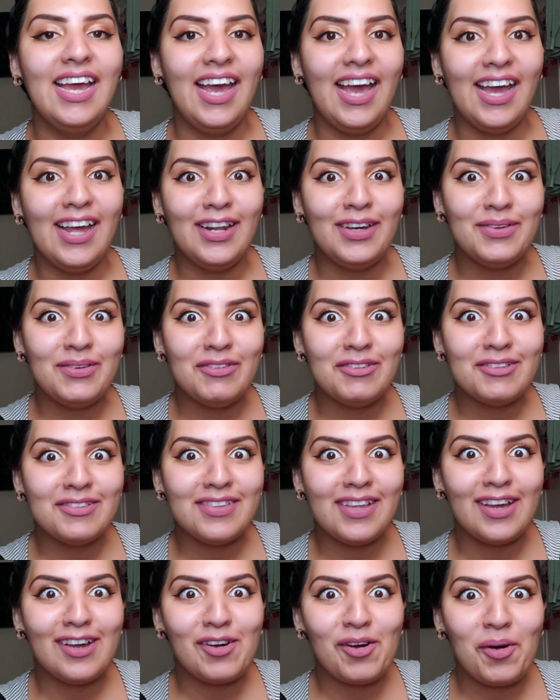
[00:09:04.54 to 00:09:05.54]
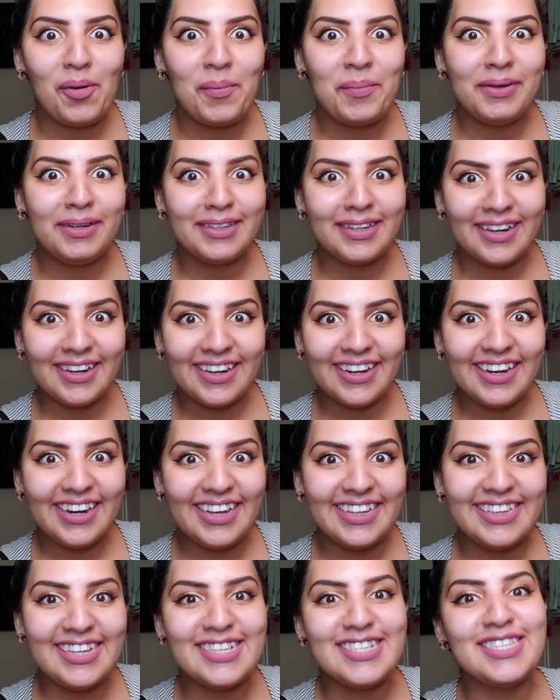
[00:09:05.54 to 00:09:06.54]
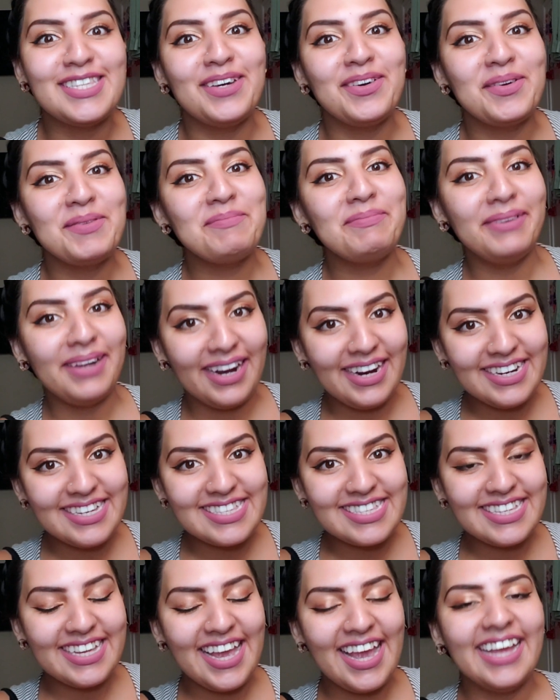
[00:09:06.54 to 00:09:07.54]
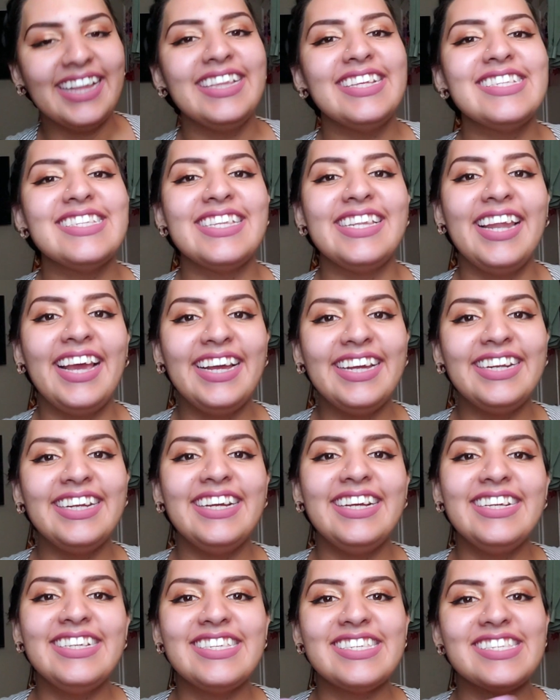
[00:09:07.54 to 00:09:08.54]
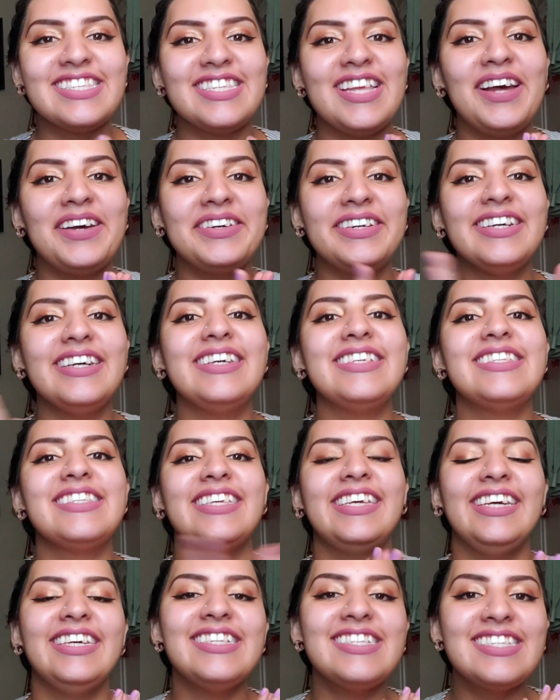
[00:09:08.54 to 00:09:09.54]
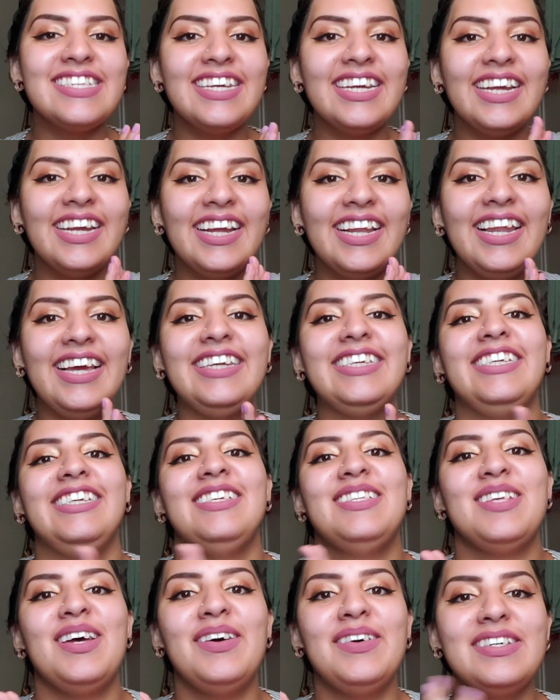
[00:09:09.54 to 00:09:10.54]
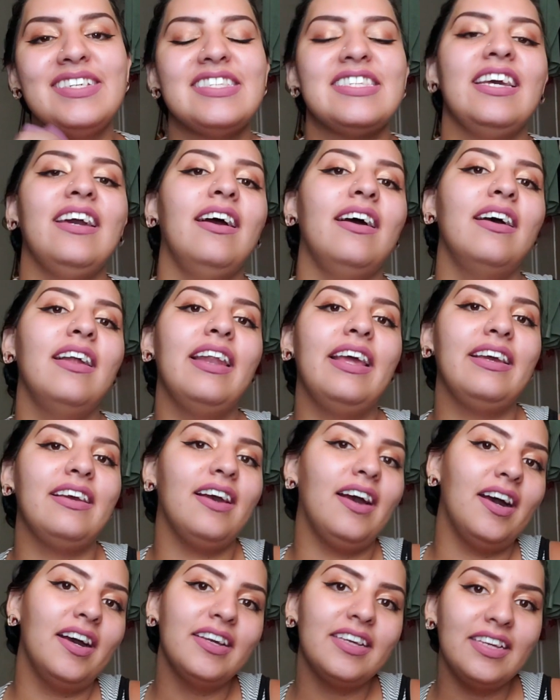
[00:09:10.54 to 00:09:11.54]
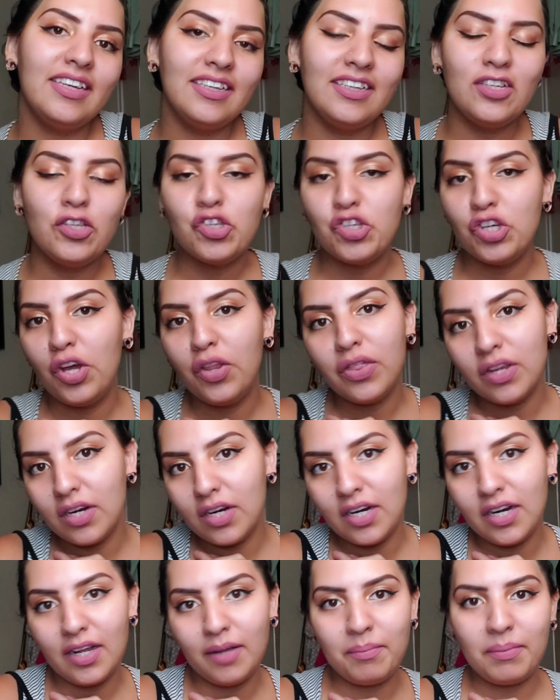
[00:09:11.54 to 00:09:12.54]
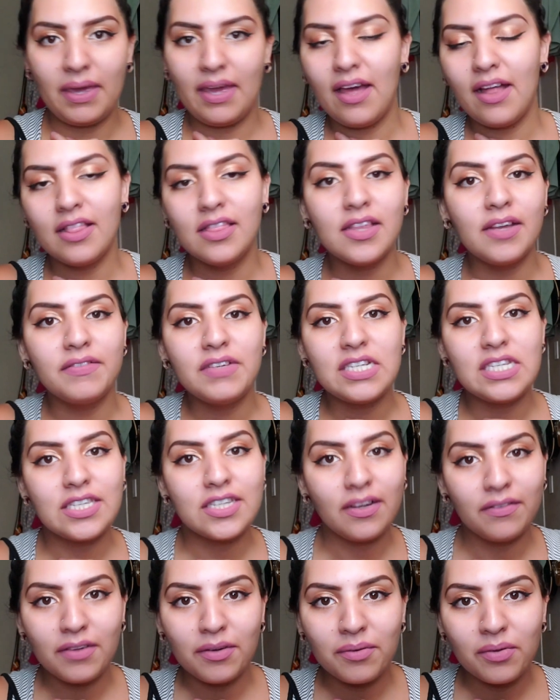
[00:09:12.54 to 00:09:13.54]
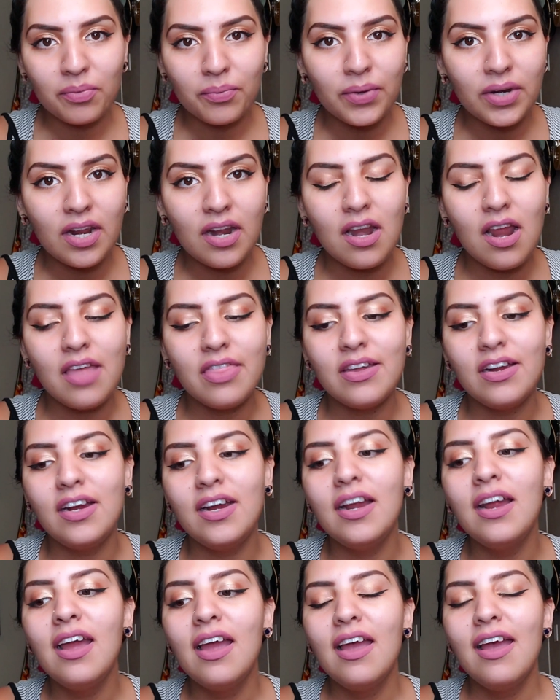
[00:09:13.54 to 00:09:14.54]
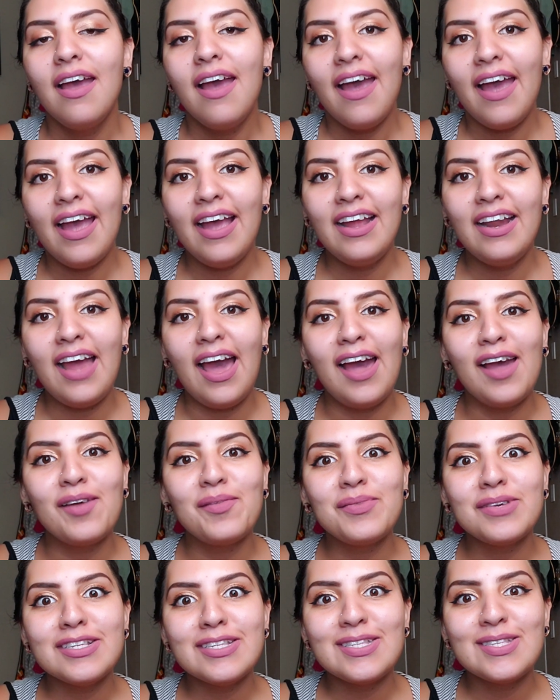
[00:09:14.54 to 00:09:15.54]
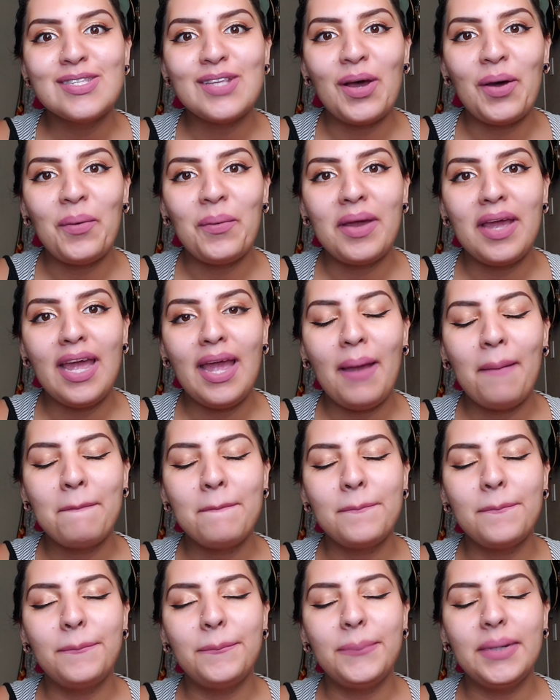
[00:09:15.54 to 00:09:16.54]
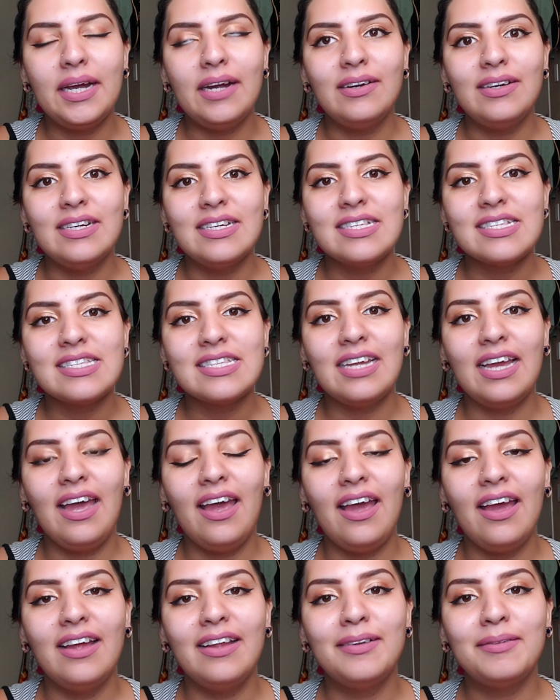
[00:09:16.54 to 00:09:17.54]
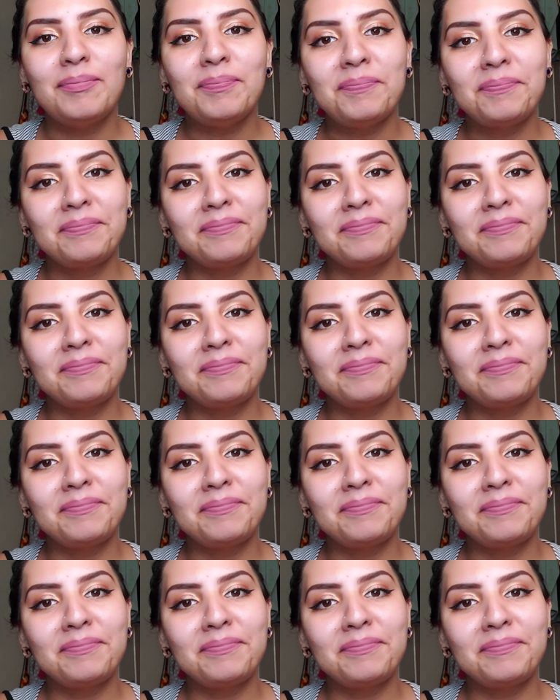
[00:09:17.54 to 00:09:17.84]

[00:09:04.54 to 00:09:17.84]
And I was just like, oh my god, like, that's so embarrassing. This lady just saw us kissing, like, she saw us like hugging each other and being all lovey-dovey with one another. And I was so embarrassed. And